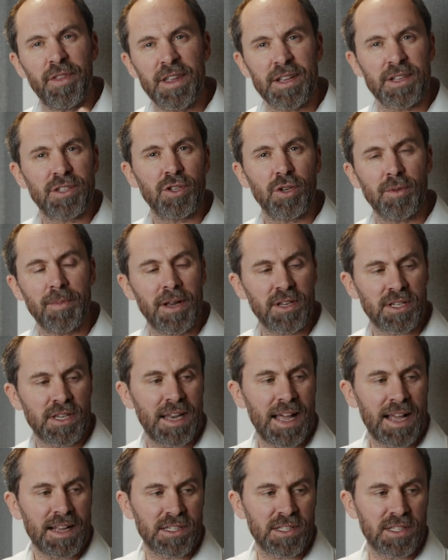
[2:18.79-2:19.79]
There's too much
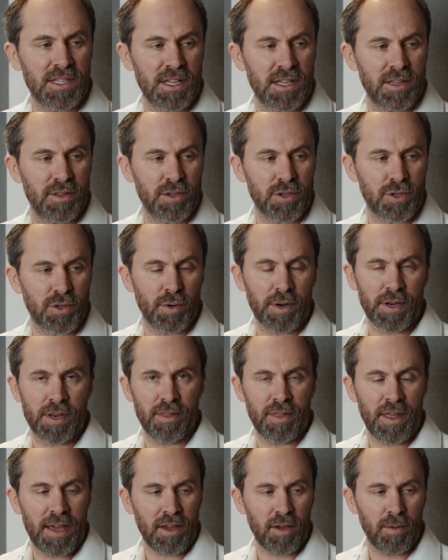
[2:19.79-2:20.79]
laxity in the joint,
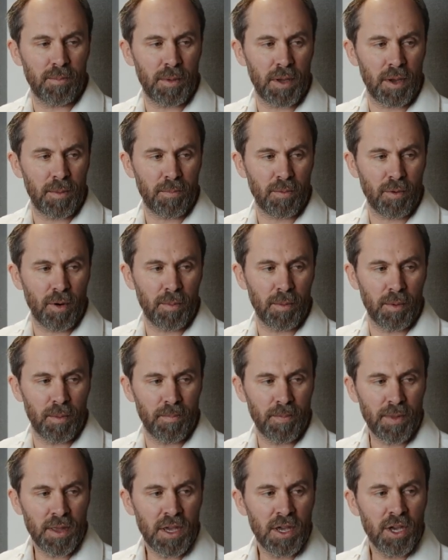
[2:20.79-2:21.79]
and that can be a problem.